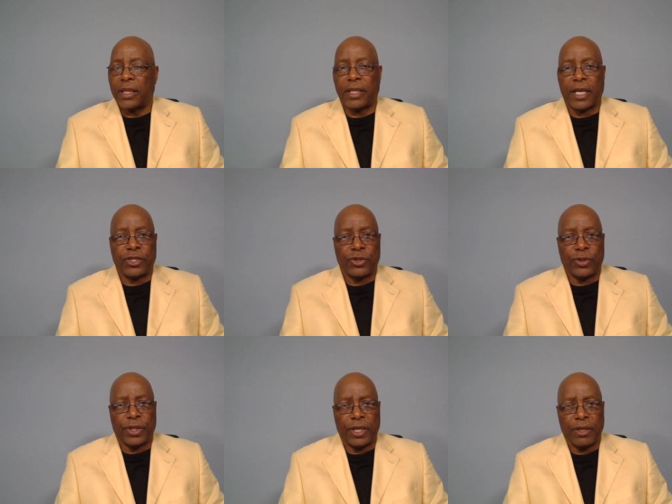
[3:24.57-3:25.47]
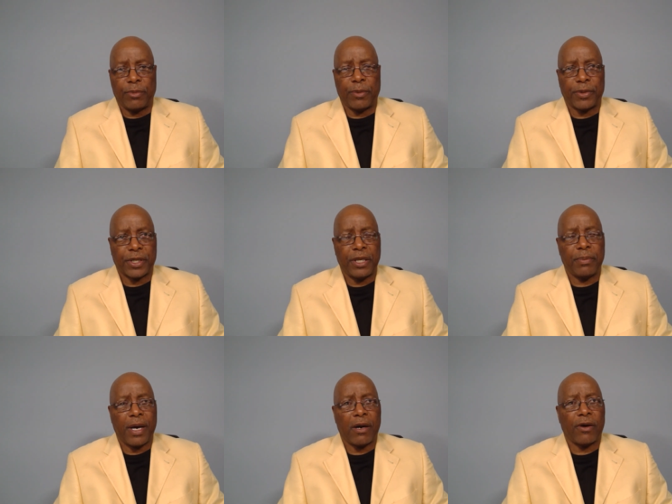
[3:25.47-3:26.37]
that you're healing. But
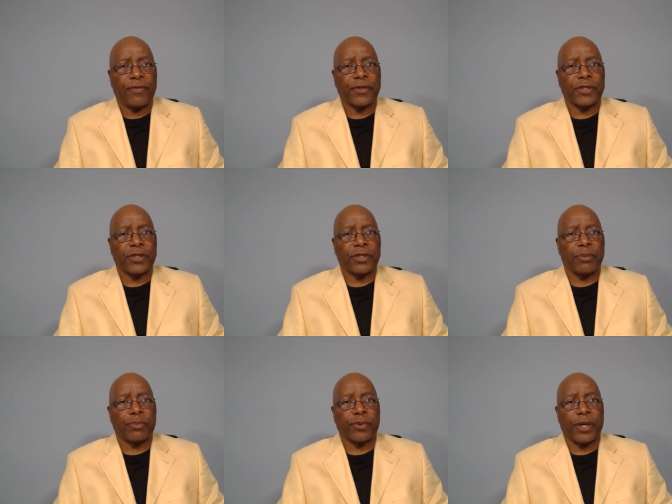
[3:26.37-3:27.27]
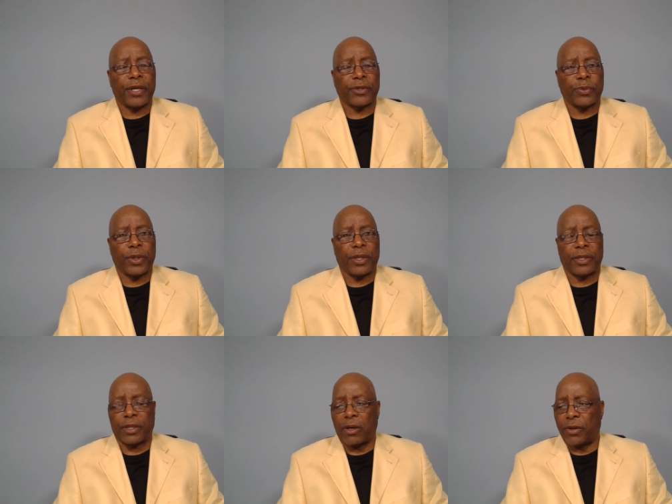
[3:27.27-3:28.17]
keep our officers in prayer as well
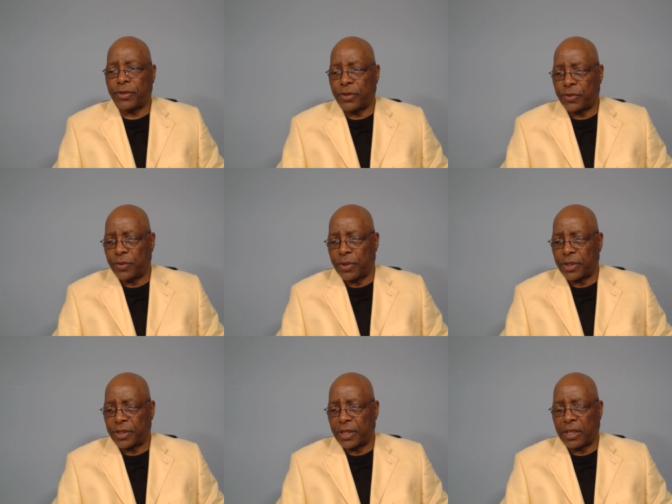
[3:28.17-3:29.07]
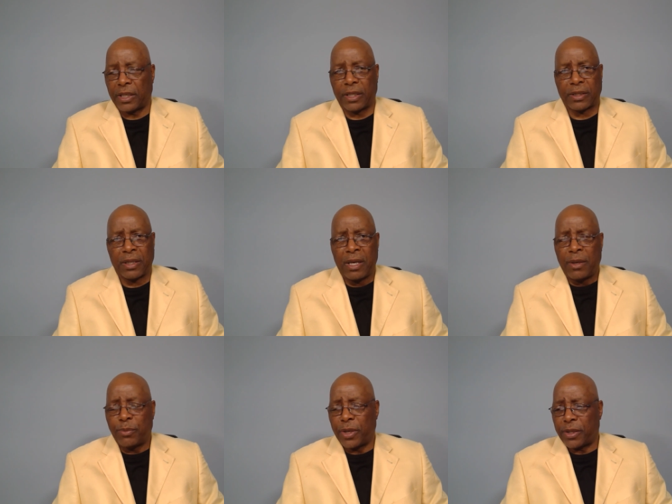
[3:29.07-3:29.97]
and all those who are on sick list.
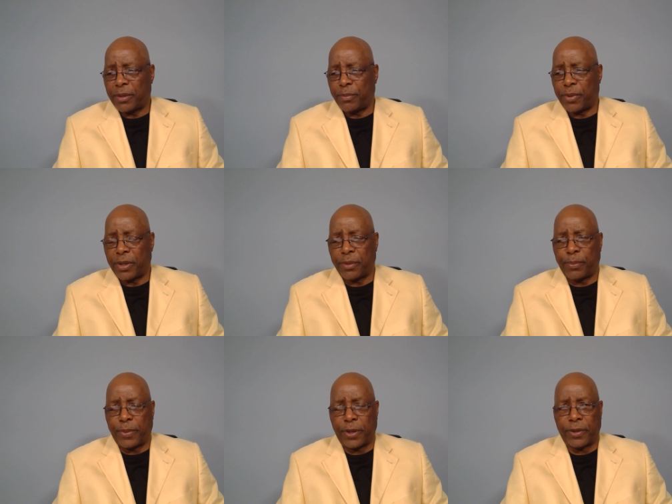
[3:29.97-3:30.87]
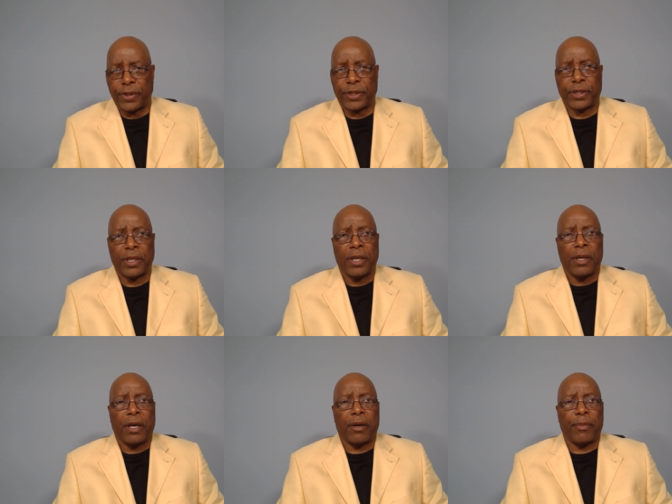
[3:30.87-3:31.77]
Brother, Brother Burris,
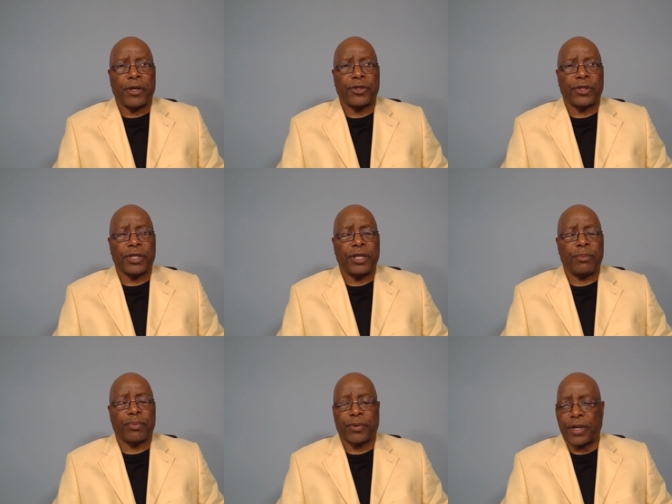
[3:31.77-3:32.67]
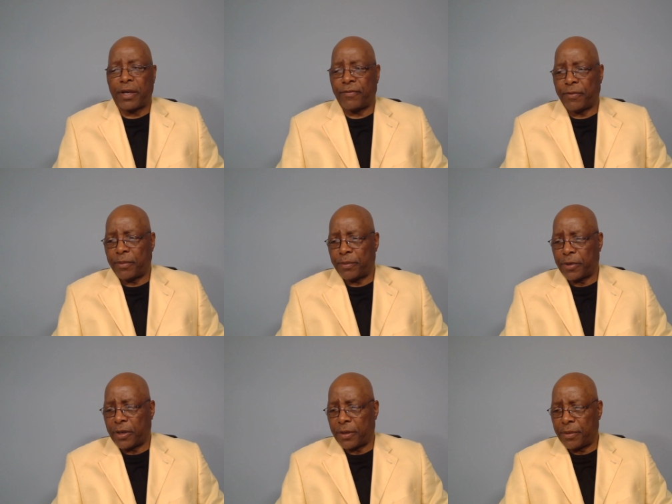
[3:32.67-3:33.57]
uh, make sure to keep praying
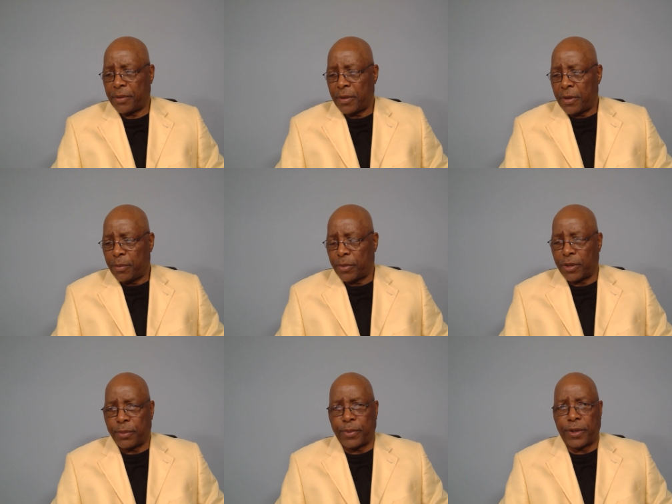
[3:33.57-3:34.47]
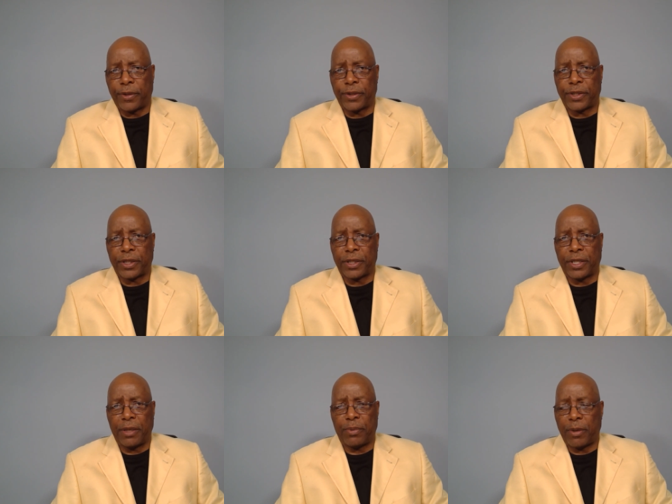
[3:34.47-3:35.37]
for uh, Brother Burris and
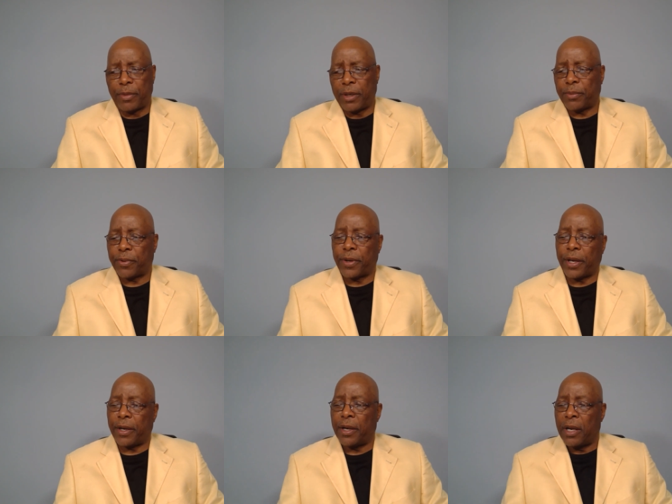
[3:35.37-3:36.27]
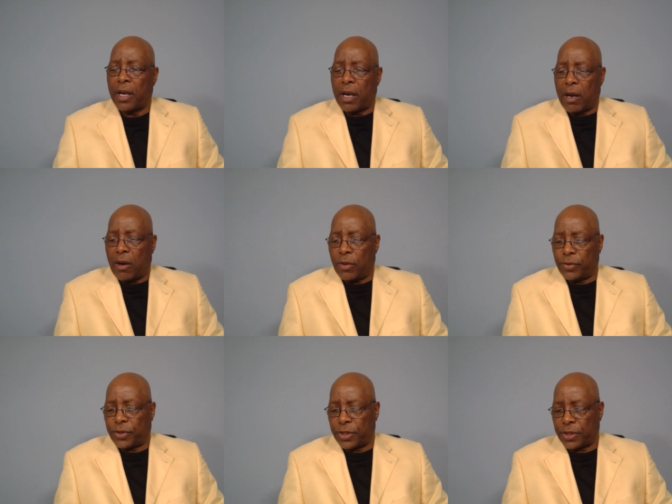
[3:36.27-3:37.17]
keep him in prayer. Our
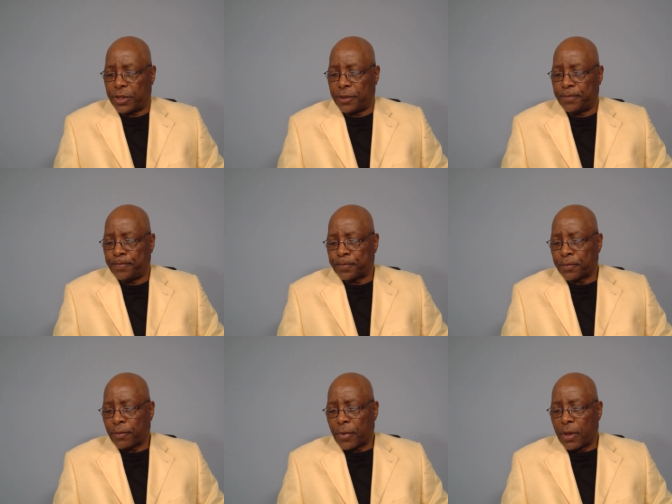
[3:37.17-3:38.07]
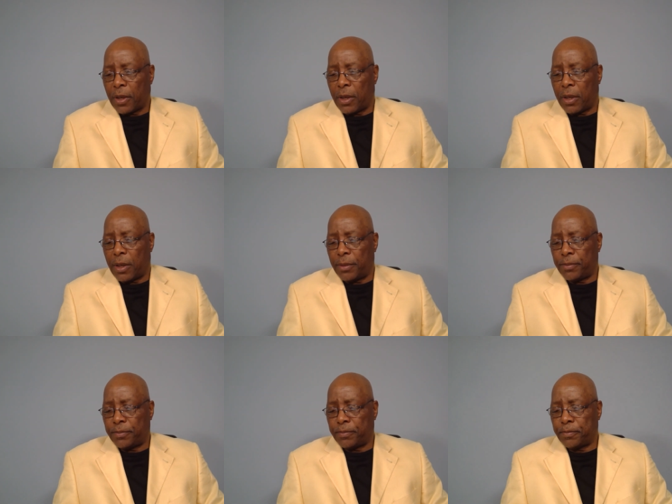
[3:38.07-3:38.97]
own sister,
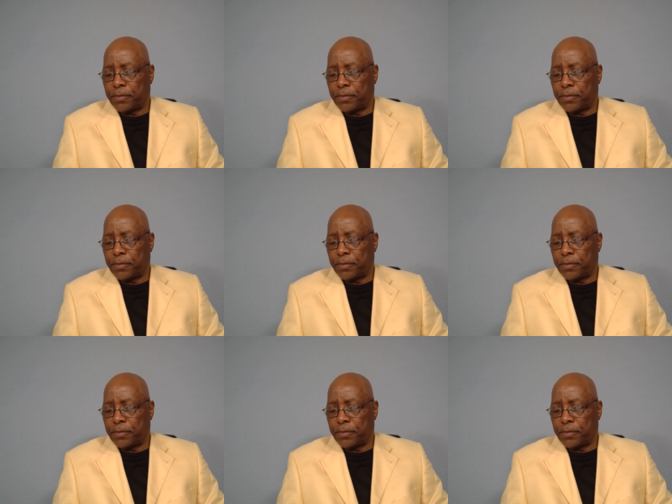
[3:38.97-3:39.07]
um,